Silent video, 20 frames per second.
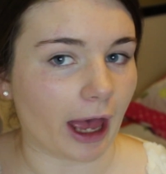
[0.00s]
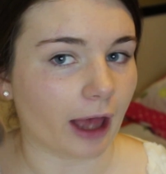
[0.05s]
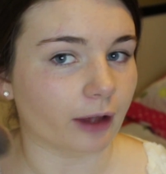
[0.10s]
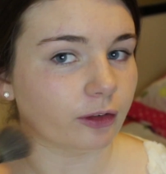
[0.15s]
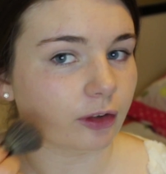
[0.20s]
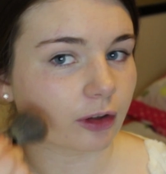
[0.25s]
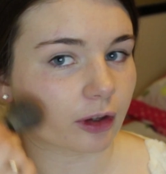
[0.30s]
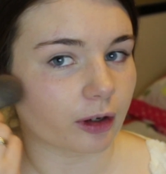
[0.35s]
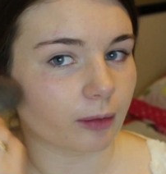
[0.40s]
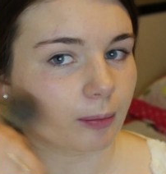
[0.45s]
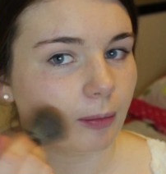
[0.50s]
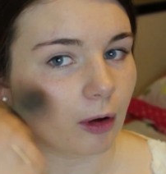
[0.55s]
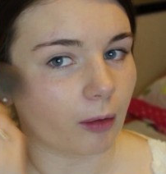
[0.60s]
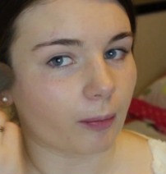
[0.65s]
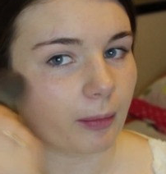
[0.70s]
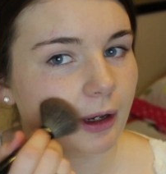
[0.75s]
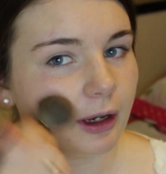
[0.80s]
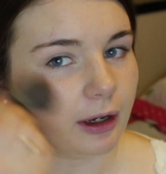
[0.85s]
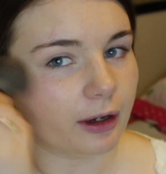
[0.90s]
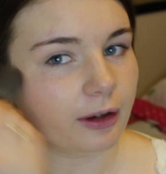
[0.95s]
I'm just going to
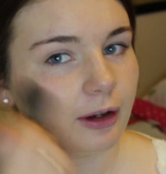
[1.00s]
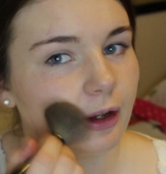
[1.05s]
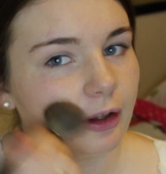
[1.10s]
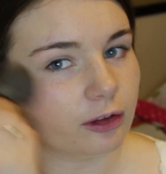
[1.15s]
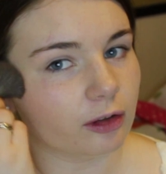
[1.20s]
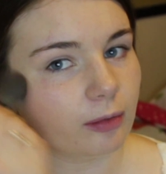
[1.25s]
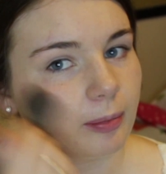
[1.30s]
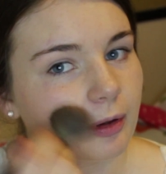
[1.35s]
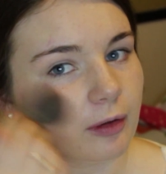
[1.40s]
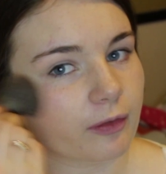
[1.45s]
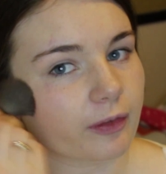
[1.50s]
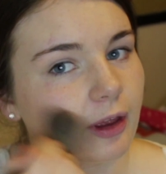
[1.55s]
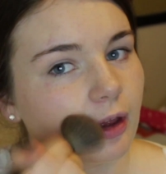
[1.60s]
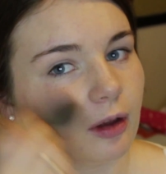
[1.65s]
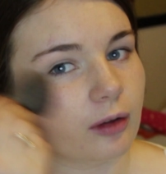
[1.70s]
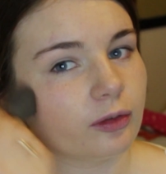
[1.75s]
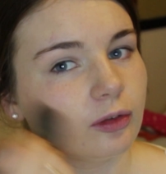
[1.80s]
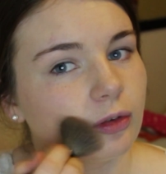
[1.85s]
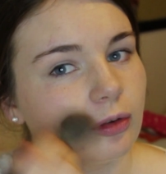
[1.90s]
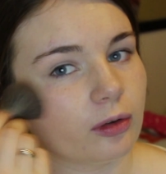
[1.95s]
pop a little bit of
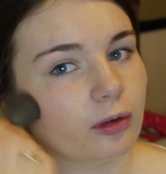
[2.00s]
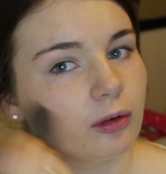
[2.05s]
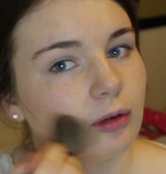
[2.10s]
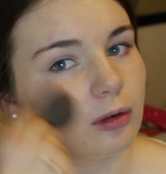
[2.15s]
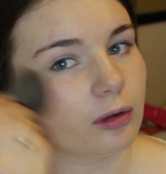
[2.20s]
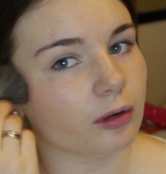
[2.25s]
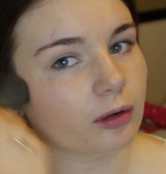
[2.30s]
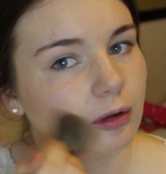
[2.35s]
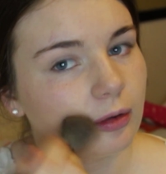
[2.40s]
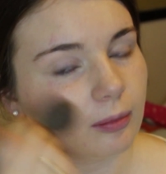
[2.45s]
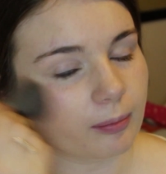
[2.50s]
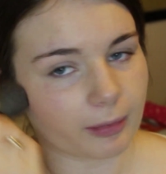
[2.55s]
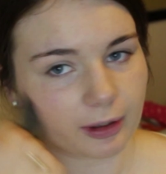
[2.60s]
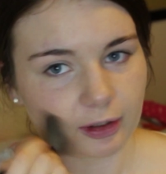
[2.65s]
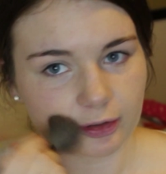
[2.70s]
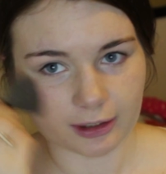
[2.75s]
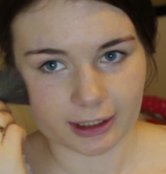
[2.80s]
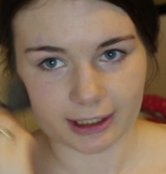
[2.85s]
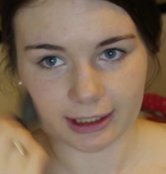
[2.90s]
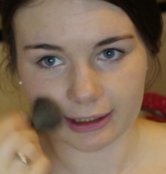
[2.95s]
that onto
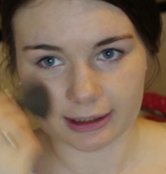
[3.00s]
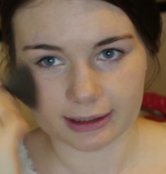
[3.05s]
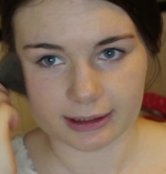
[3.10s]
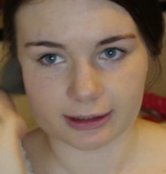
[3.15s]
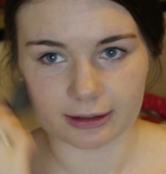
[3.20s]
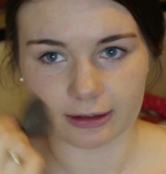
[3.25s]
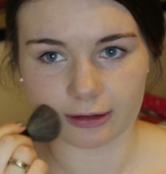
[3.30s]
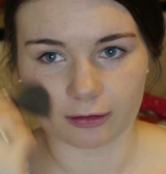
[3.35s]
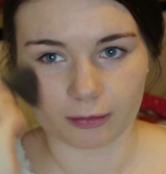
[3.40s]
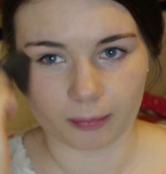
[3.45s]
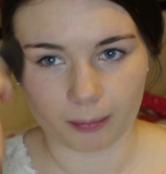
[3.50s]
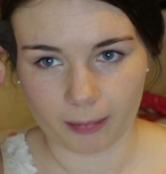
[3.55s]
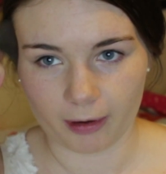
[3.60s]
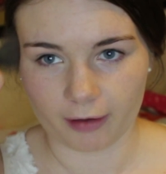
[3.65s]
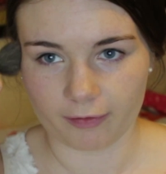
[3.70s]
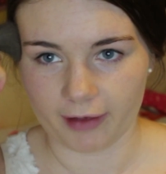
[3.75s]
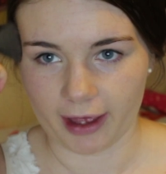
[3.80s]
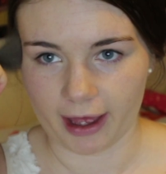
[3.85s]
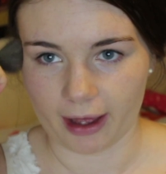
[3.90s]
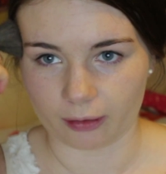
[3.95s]
my cheeks and sort of
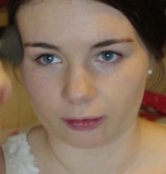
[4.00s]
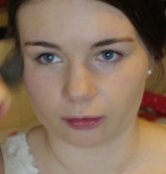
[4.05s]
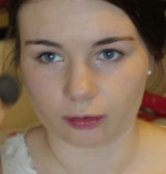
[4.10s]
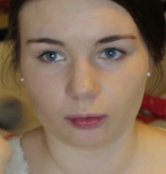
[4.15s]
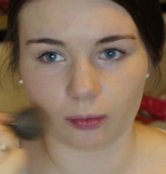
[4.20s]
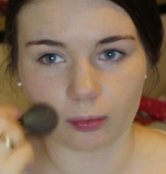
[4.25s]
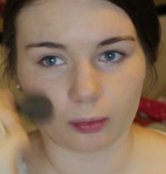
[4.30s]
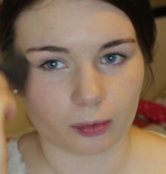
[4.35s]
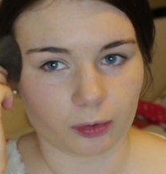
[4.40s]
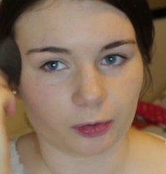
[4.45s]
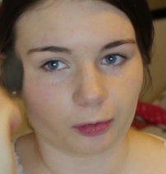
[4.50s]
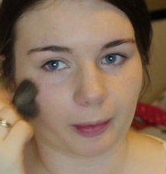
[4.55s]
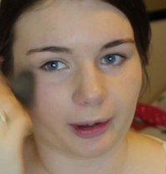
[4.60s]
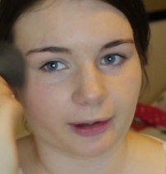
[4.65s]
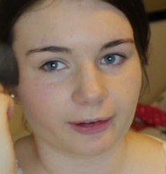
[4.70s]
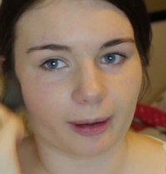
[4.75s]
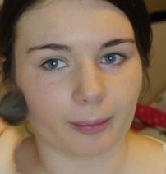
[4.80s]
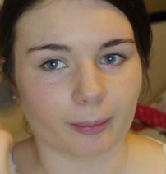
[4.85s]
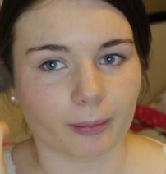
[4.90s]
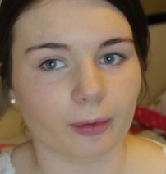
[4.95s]
buff out towards
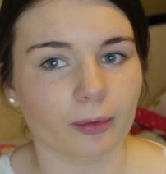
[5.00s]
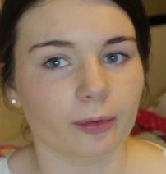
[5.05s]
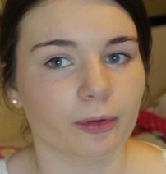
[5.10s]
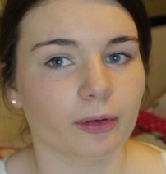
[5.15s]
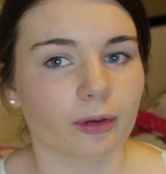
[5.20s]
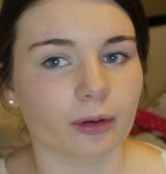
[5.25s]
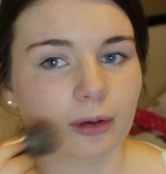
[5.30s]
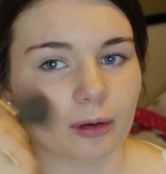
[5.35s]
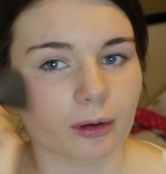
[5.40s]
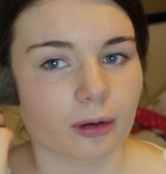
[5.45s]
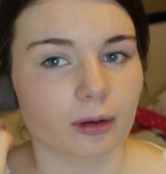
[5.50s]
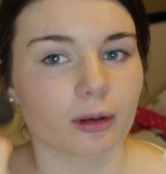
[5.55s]
my temples.